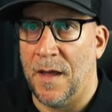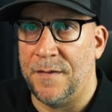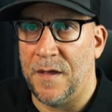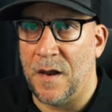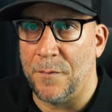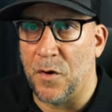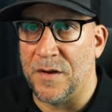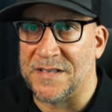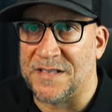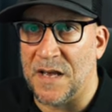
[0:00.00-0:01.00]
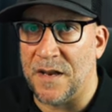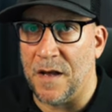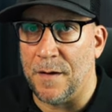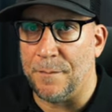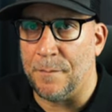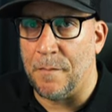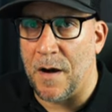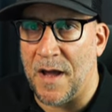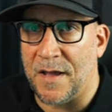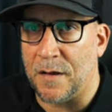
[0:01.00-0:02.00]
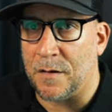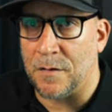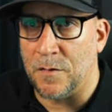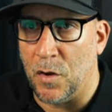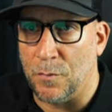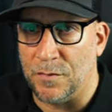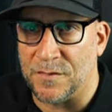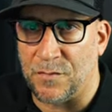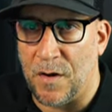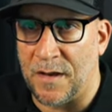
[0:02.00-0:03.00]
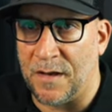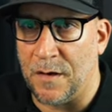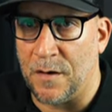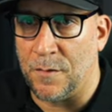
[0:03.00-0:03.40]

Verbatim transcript: and then I'm going to set up my globals right here.